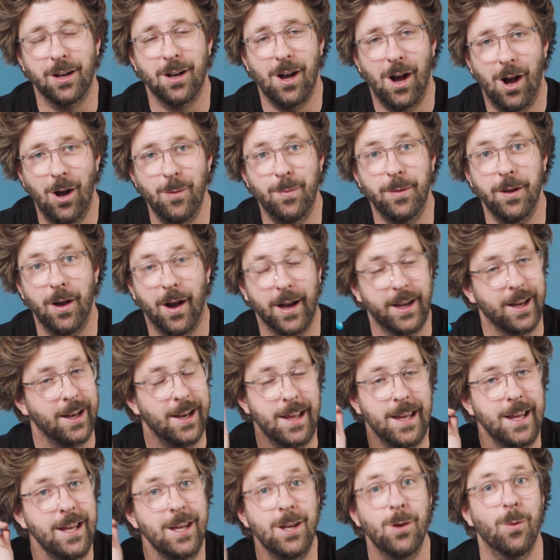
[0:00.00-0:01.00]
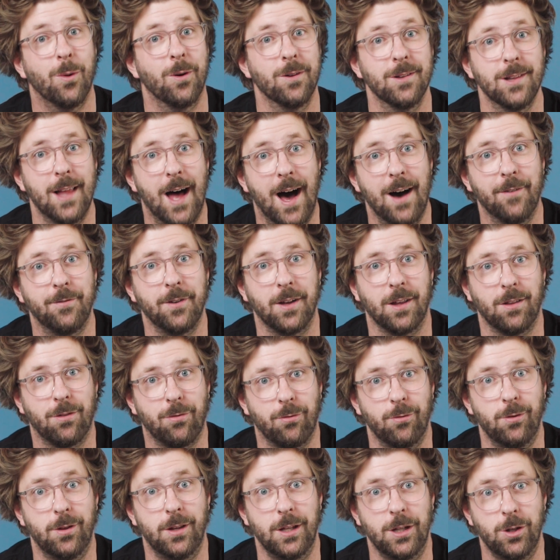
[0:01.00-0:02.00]
I can hear you all laughing
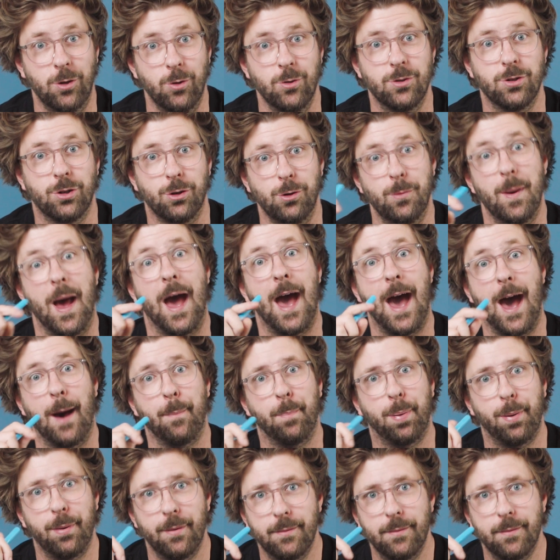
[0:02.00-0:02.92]
through the YouTube app.